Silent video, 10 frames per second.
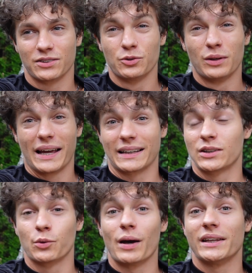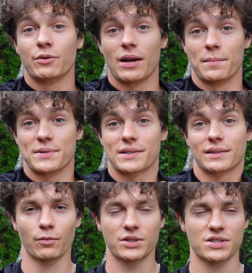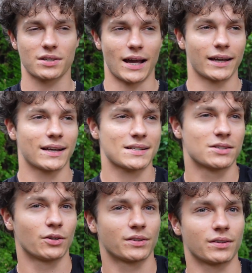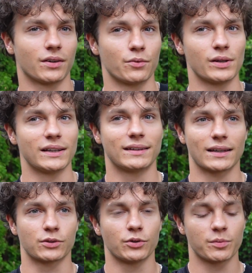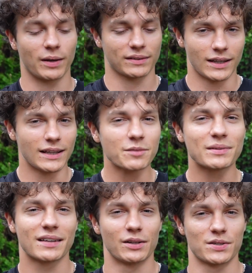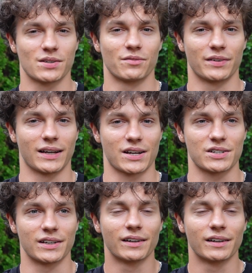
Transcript: do like 20 reps, which is I guess not really that good, but let me tell you something actually.